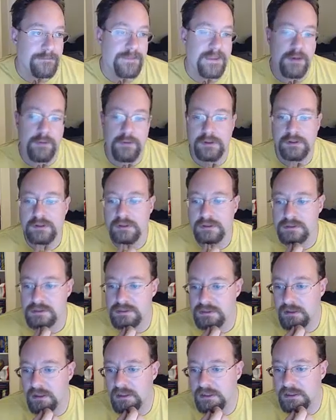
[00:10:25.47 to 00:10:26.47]
could
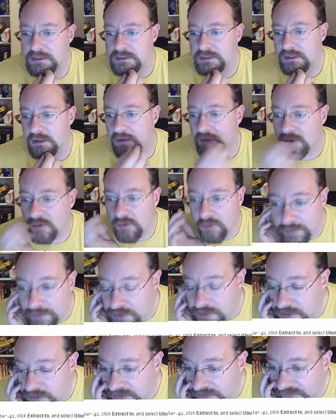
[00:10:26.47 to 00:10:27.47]
uninstall a whole bunch of
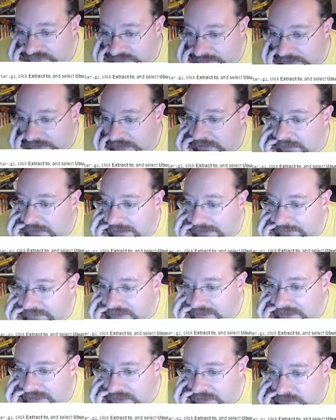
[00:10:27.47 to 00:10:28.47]
stuff from here. I'm not
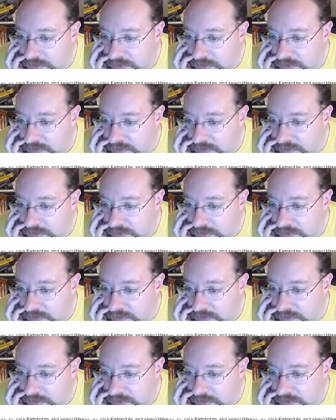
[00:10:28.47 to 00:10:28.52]
actually going